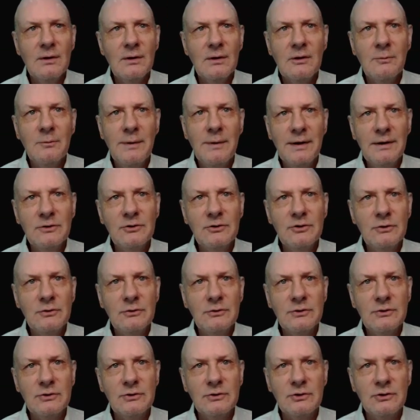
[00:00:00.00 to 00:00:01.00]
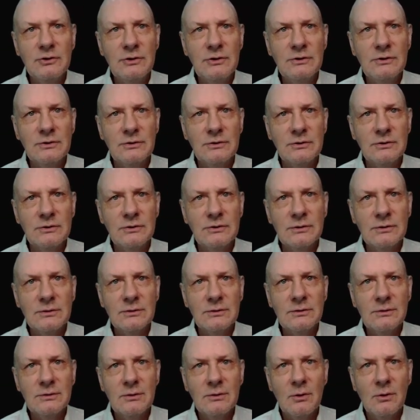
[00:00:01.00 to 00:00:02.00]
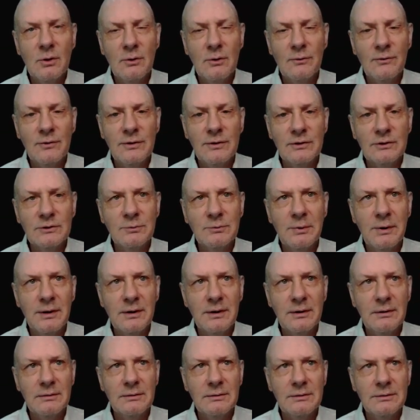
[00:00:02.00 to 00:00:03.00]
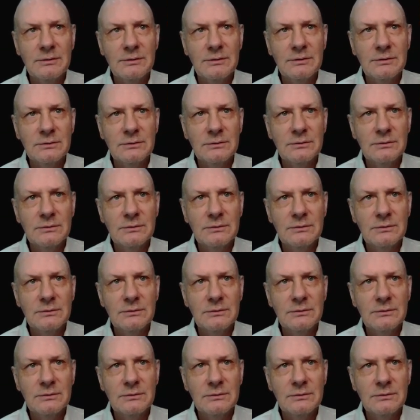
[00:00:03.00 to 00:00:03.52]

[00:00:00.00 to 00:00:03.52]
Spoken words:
The man chooses Jesus over his parents.